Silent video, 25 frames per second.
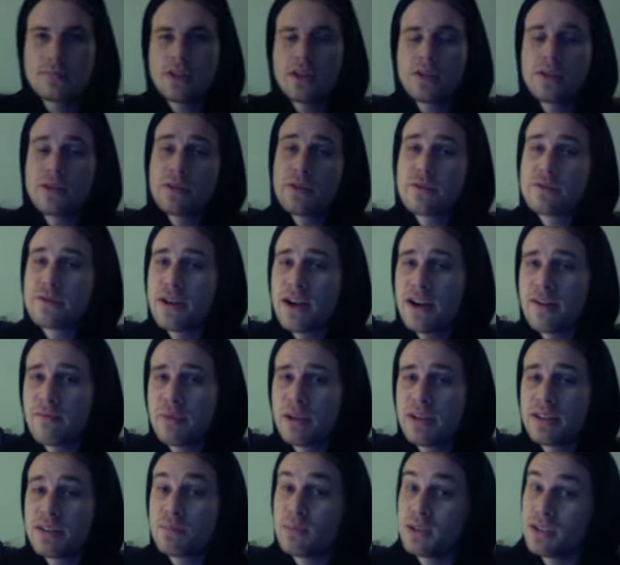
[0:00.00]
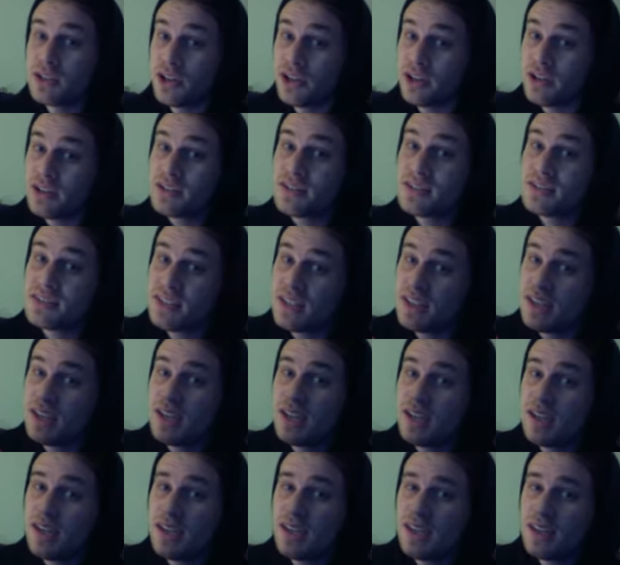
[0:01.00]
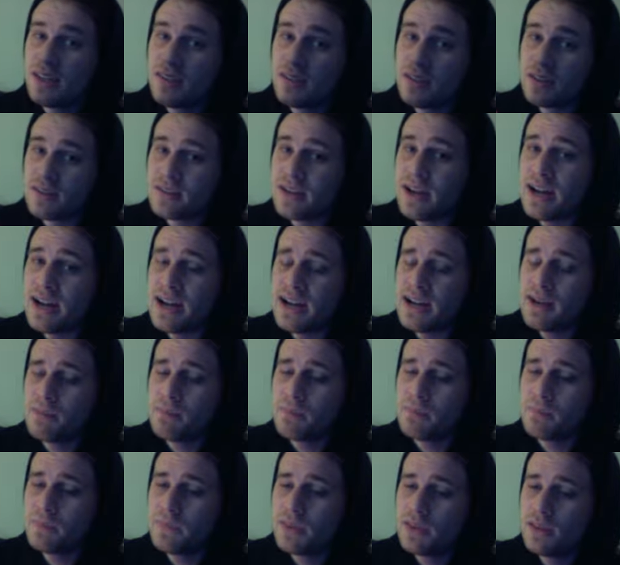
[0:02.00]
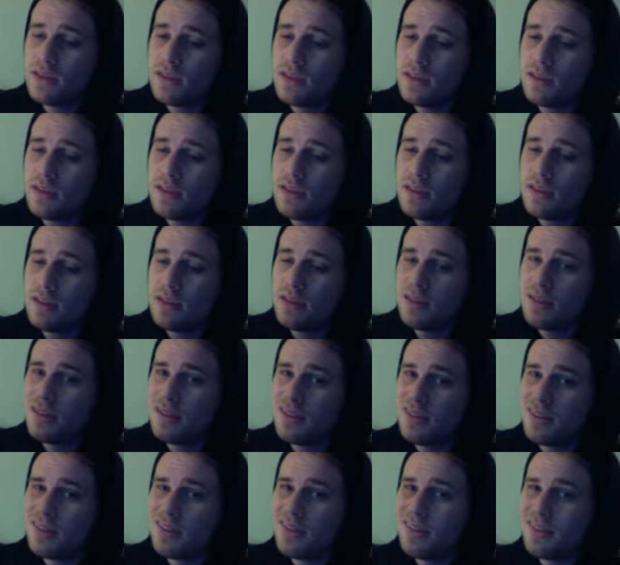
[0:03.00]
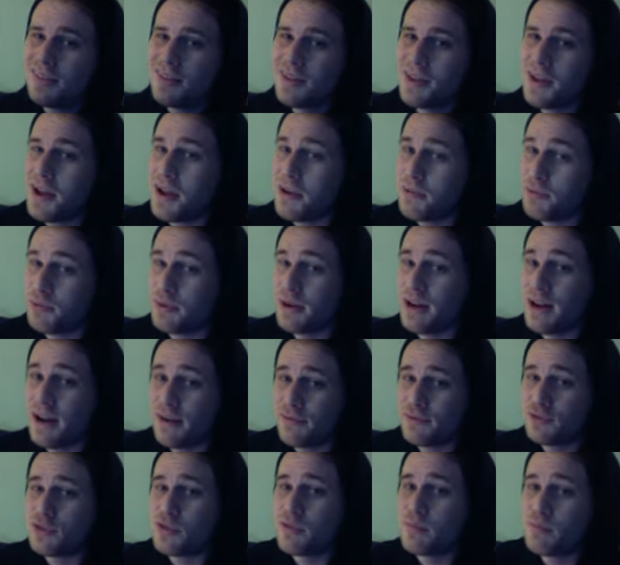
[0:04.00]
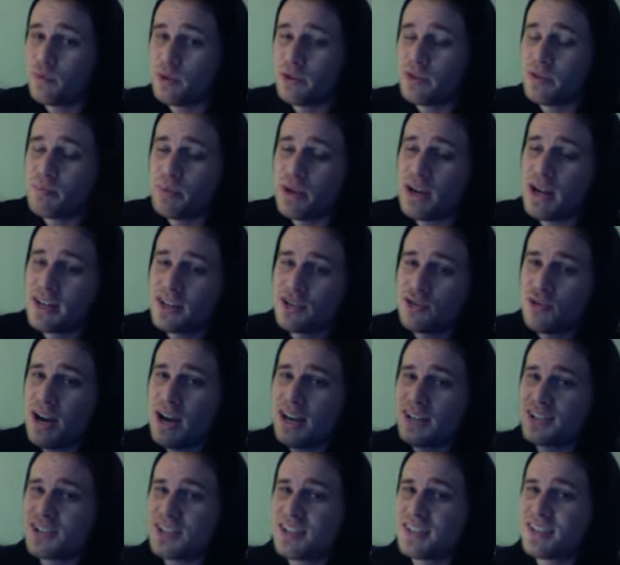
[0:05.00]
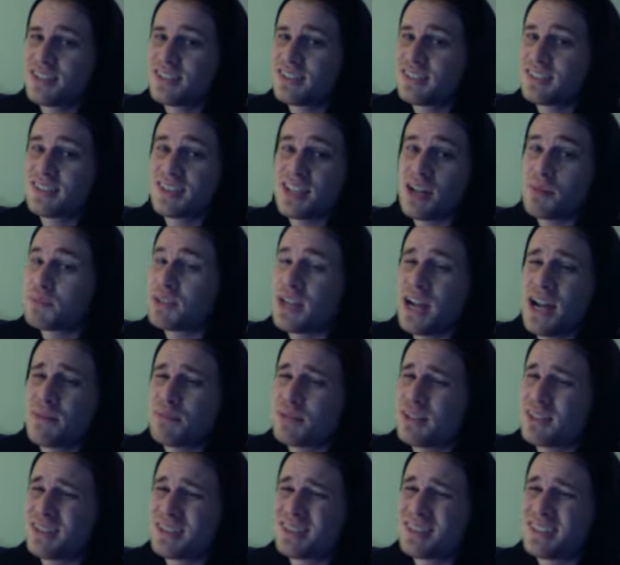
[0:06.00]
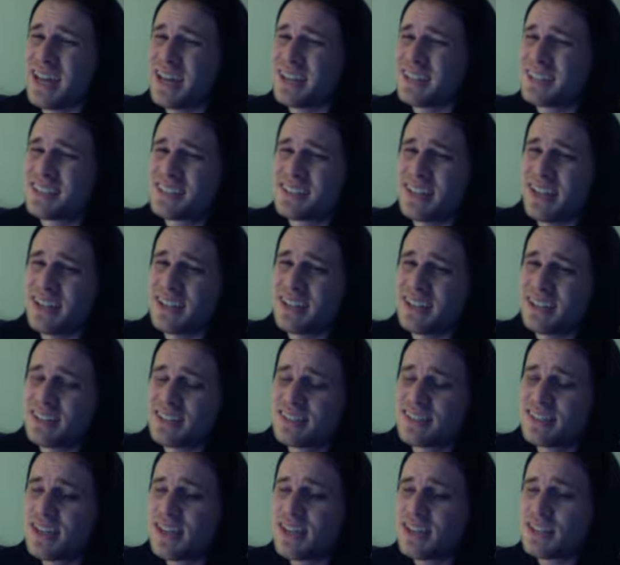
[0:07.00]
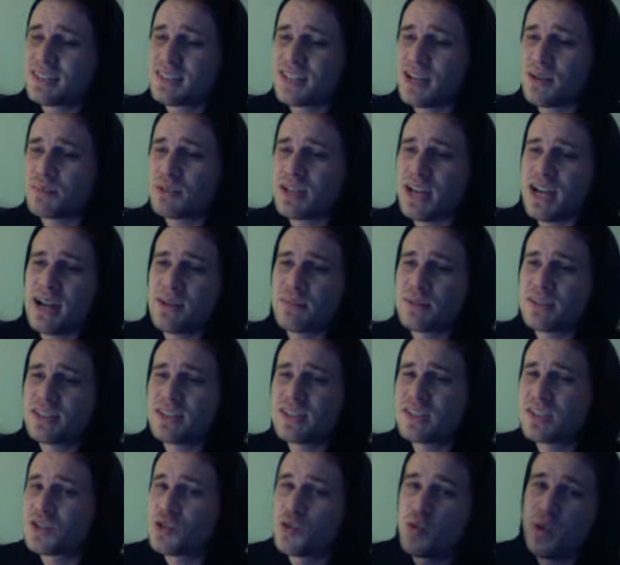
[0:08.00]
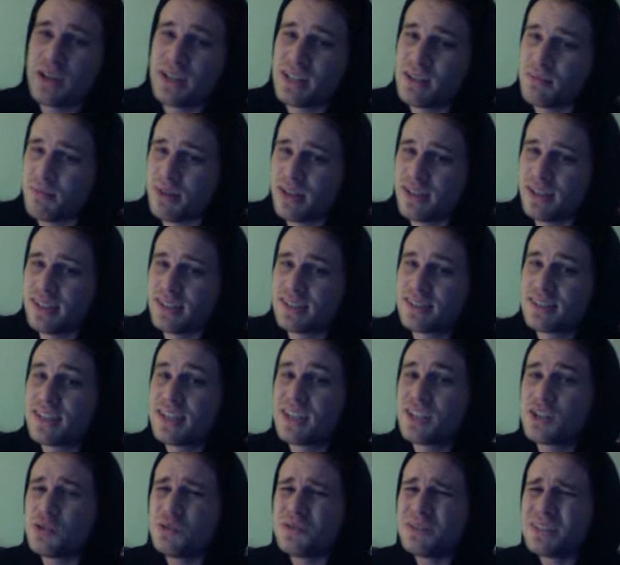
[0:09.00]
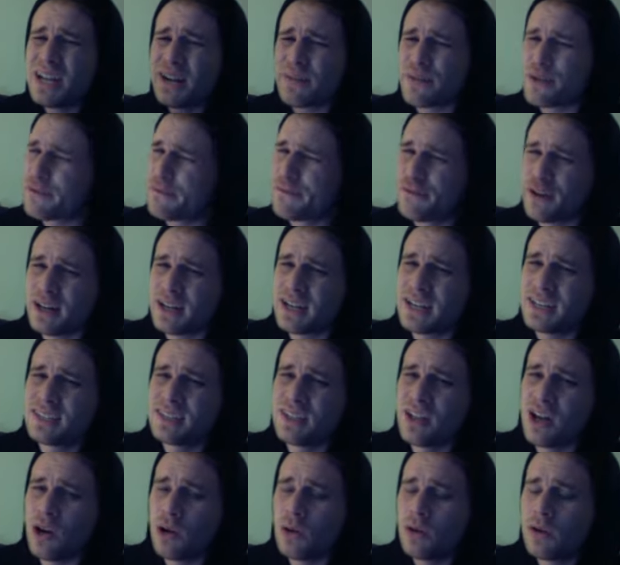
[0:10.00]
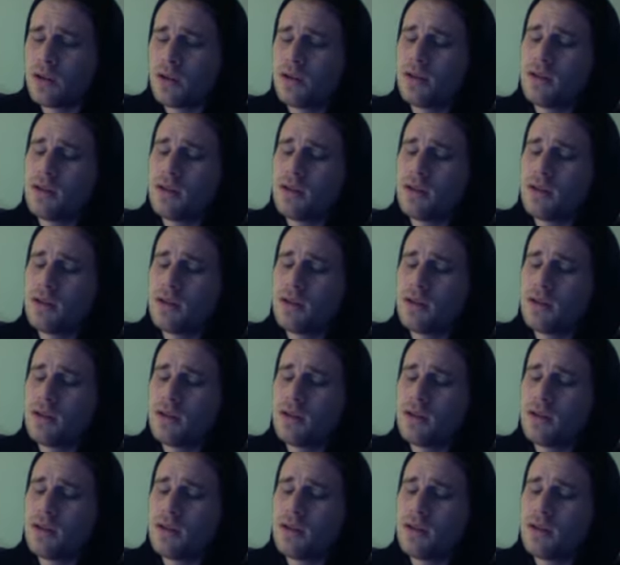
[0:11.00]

Another 5 minutes, because the time when the pod crashes, sometimes it's 10 seconds, sometimes it's 20 minutes. You never fucking know.